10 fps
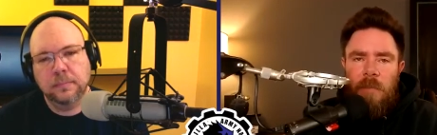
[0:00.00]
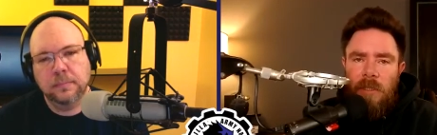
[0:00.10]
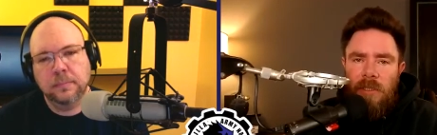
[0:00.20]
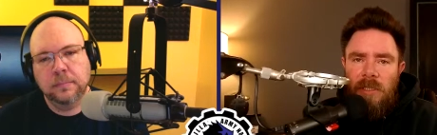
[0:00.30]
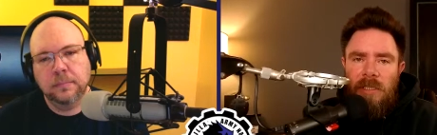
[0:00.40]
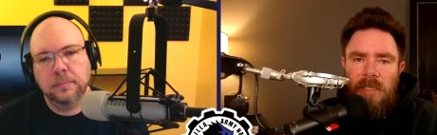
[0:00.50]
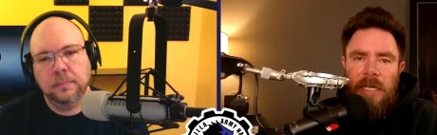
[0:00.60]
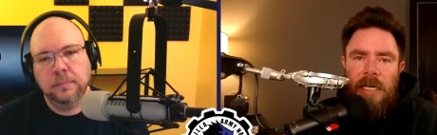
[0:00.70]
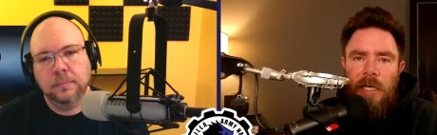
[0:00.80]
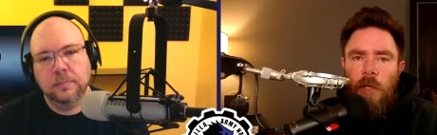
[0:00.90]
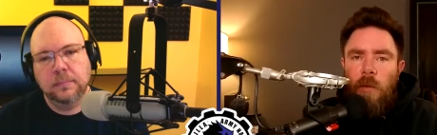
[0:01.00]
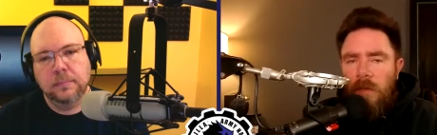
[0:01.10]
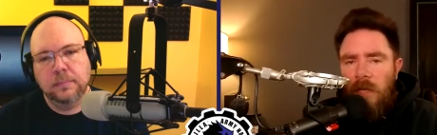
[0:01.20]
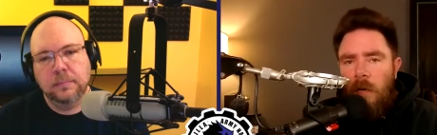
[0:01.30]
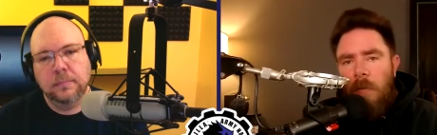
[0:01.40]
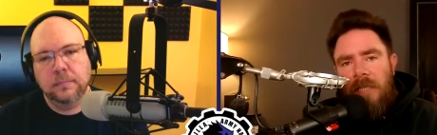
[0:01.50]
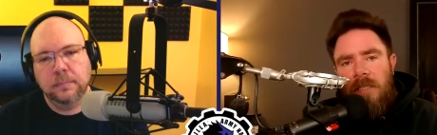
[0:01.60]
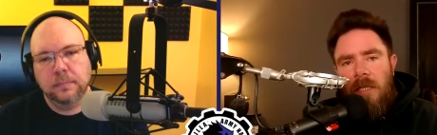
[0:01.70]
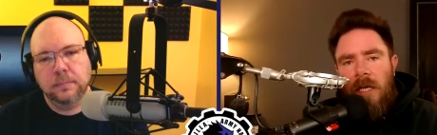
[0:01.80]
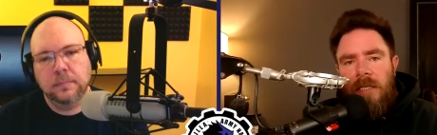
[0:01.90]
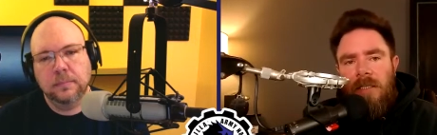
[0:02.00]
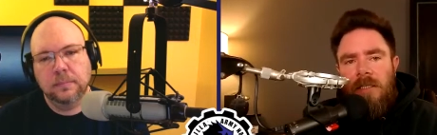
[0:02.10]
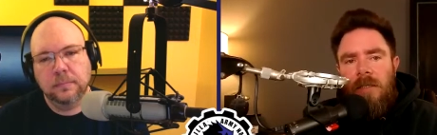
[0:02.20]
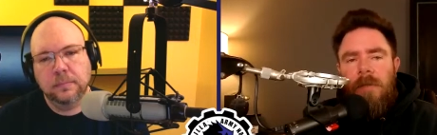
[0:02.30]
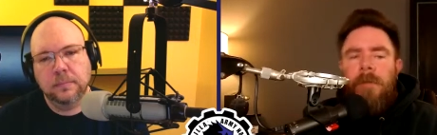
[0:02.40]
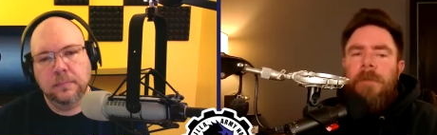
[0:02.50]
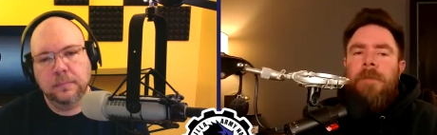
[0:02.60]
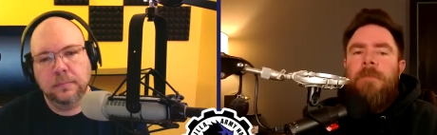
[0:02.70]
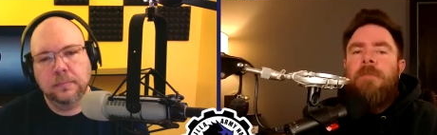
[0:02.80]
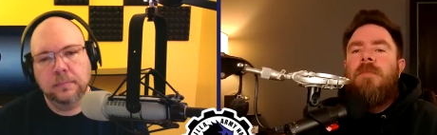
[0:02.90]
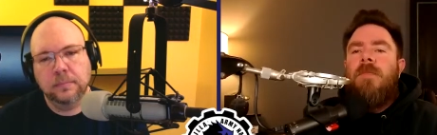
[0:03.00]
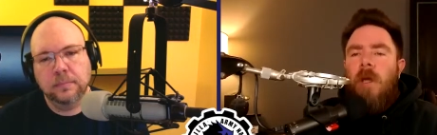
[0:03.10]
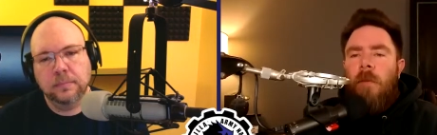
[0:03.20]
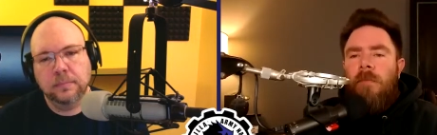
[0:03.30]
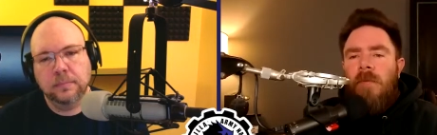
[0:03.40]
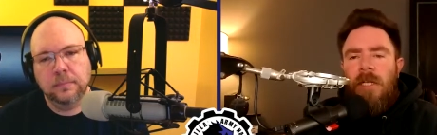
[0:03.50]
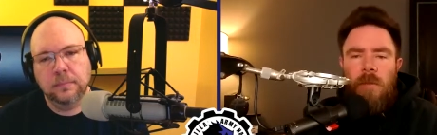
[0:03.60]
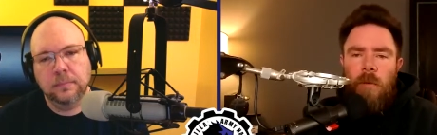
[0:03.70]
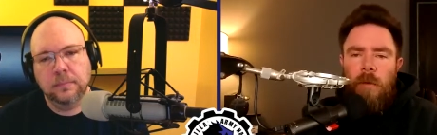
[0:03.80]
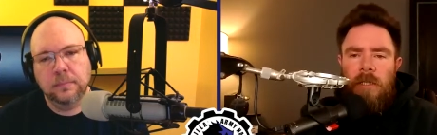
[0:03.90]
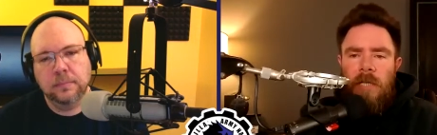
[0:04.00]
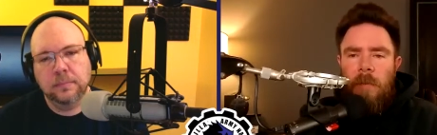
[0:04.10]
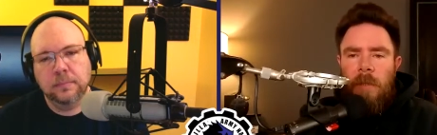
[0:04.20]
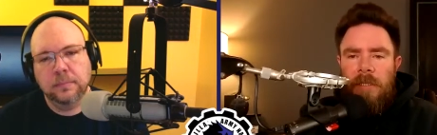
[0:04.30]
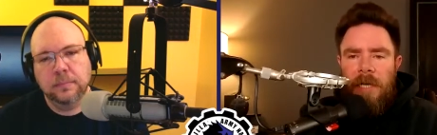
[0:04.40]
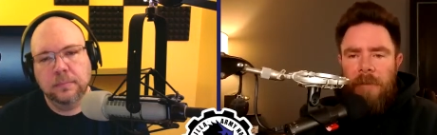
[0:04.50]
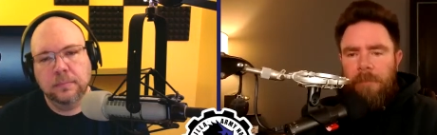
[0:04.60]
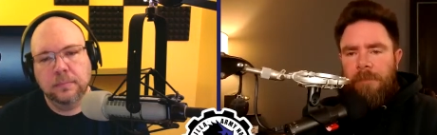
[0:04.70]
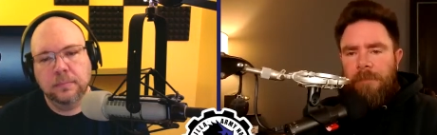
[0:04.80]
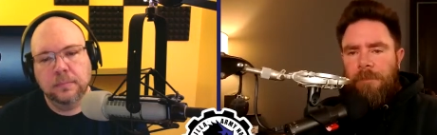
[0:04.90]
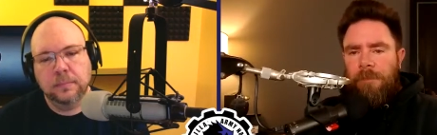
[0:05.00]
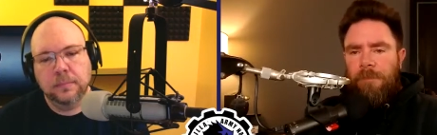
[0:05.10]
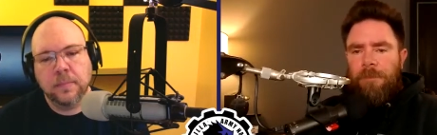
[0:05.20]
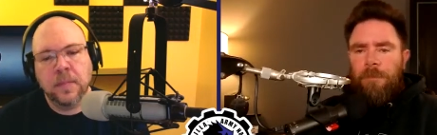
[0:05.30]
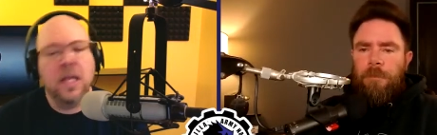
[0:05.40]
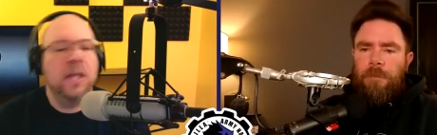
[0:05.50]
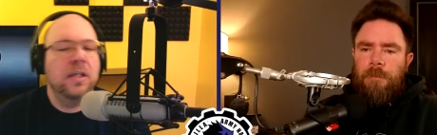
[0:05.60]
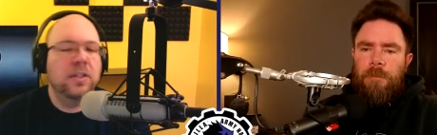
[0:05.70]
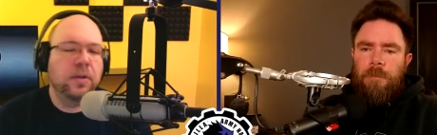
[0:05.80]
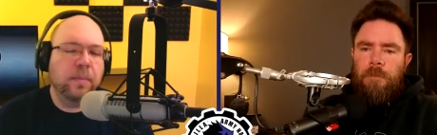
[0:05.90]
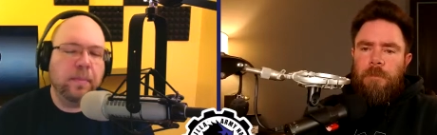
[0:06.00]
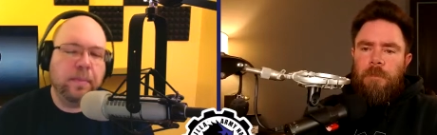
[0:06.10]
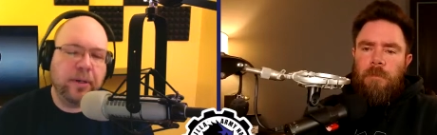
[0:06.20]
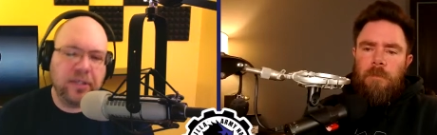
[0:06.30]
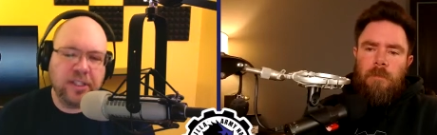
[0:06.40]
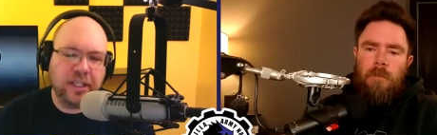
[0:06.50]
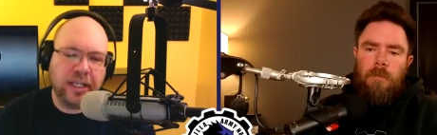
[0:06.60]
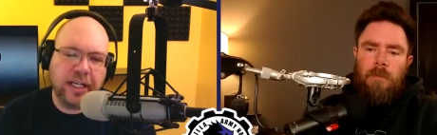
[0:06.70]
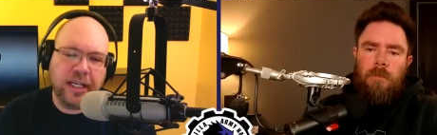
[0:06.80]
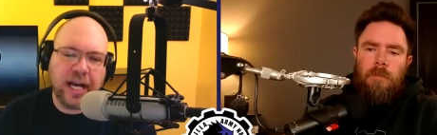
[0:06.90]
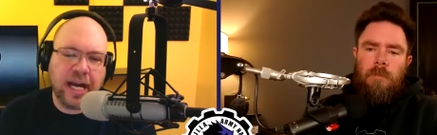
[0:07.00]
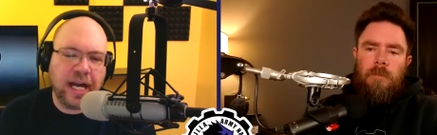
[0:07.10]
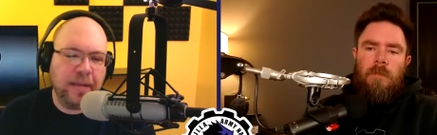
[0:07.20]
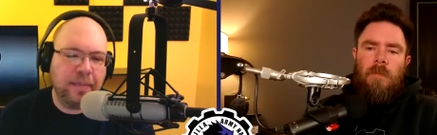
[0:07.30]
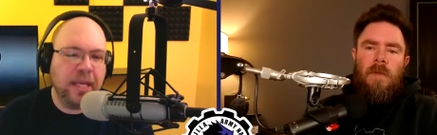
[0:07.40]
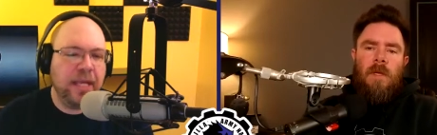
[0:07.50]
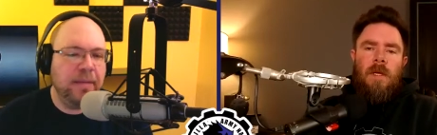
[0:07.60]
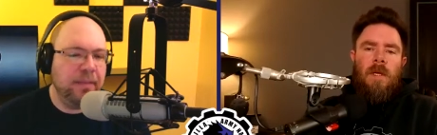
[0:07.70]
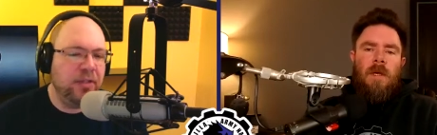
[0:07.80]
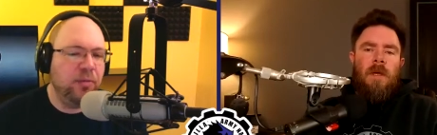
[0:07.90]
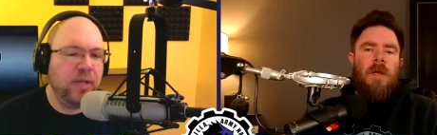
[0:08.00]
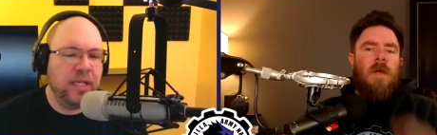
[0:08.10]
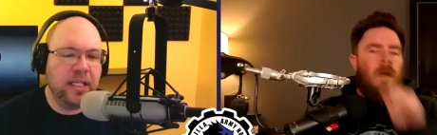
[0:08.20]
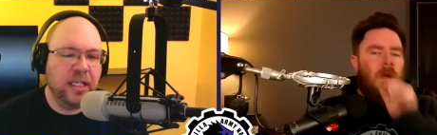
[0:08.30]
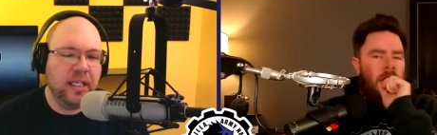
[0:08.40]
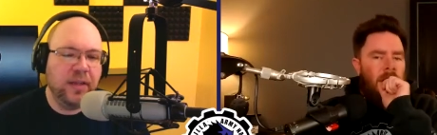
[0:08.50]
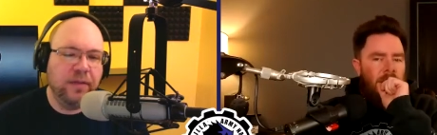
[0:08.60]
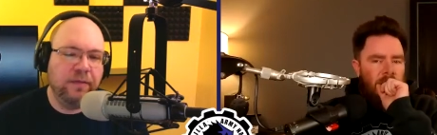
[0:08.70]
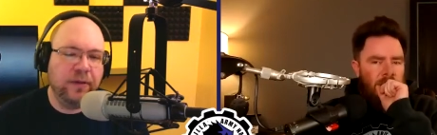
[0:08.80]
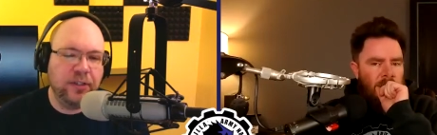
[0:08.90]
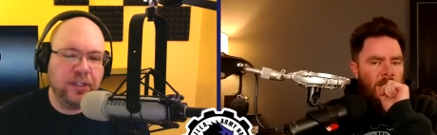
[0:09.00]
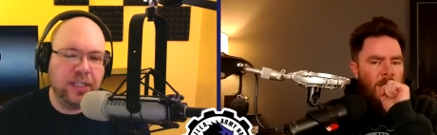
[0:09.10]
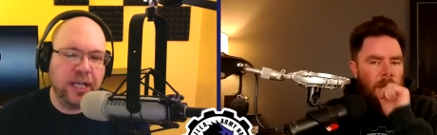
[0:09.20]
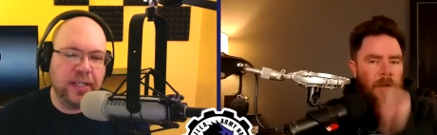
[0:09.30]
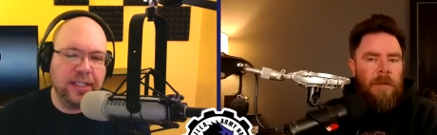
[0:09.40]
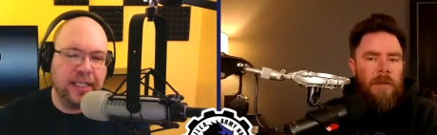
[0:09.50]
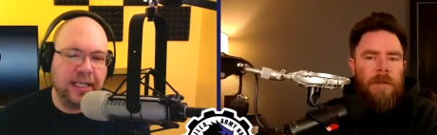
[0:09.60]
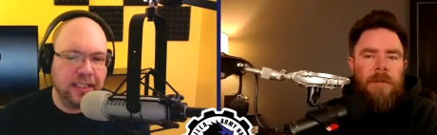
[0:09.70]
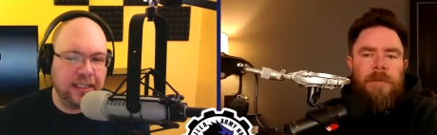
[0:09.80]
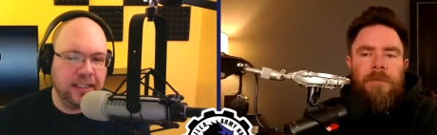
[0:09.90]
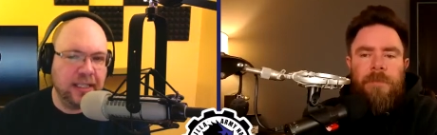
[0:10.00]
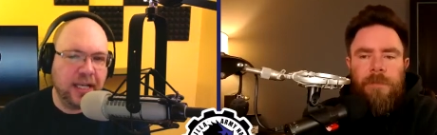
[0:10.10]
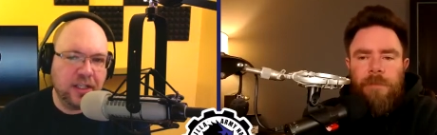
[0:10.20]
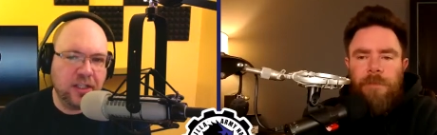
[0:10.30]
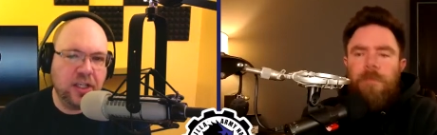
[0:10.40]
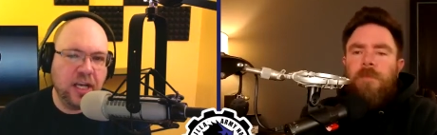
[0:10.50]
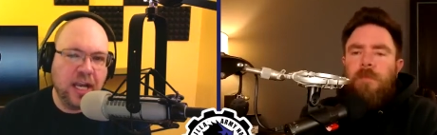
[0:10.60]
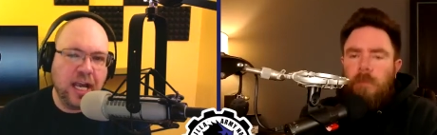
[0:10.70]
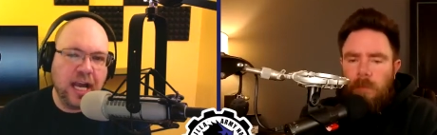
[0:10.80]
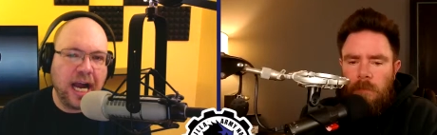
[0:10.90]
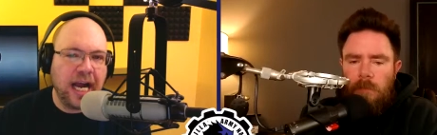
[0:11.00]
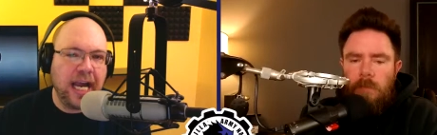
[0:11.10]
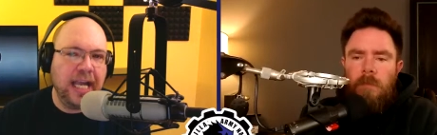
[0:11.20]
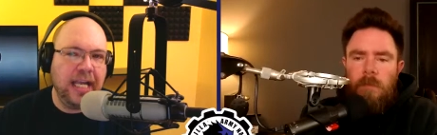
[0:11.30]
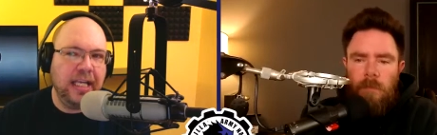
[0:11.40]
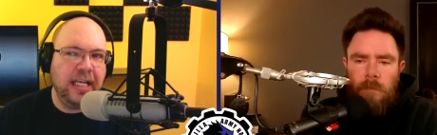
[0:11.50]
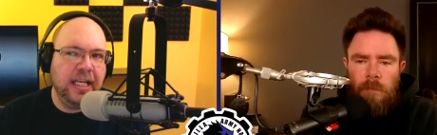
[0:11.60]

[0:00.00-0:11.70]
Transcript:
Speaker 1: experts sending you their best clients. So that's what we're going to talk about today.
Speaker 2: So personally, I'm in between the first and the second stage. I